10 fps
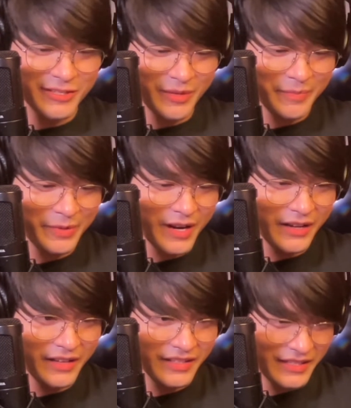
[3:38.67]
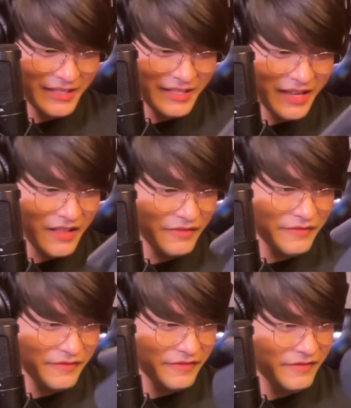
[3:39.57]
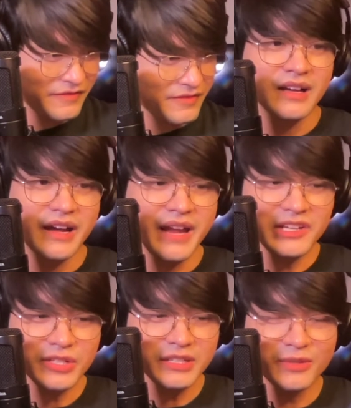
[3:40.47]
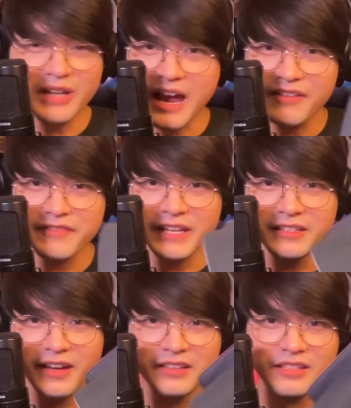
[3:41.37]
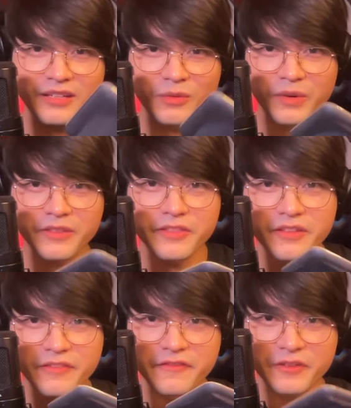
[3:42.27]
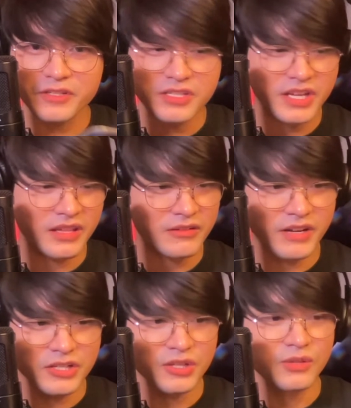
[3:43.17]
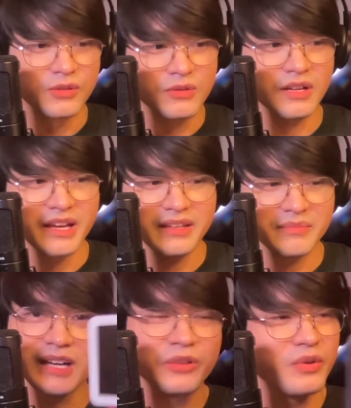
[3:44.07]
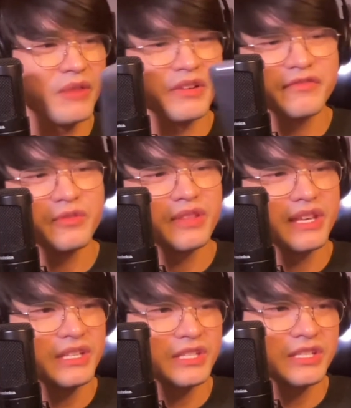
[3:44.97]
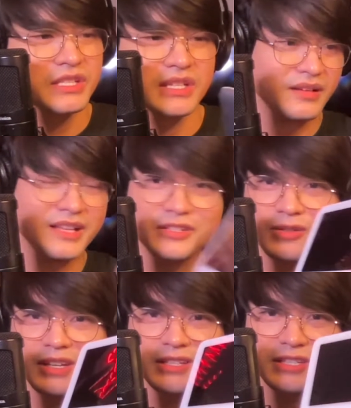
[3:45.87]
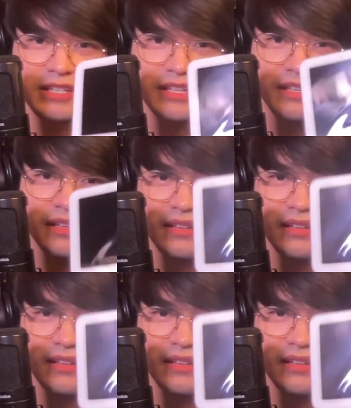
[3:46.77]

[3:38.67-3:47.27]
the product itself. I actually don't have any idea what the first generation looked like. How do I review this? As you can see